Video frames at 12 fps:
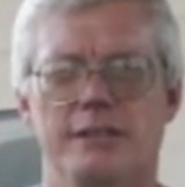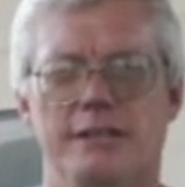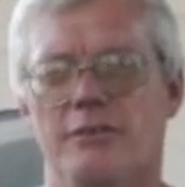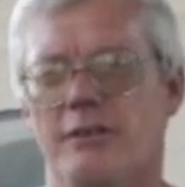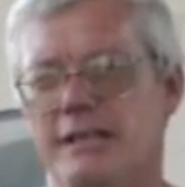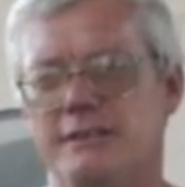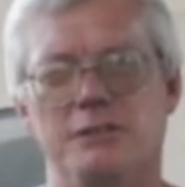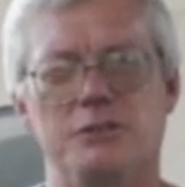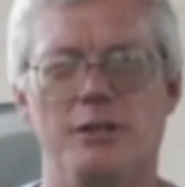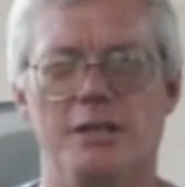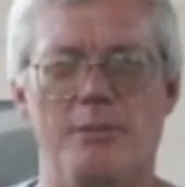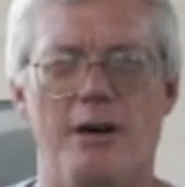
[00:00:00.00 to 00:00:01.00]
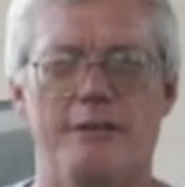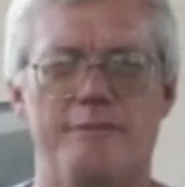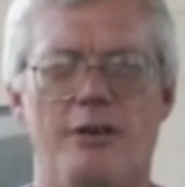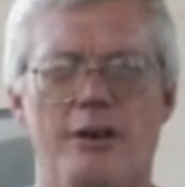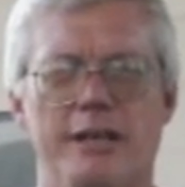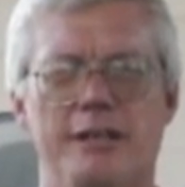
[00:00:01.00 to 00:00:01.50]
you don't have to do any
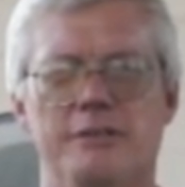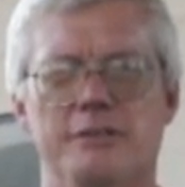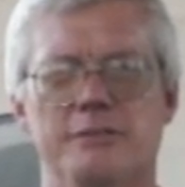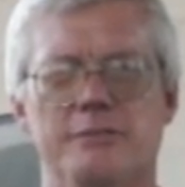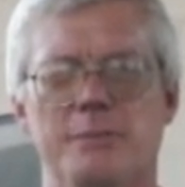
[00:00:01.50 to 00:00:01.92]
modifying or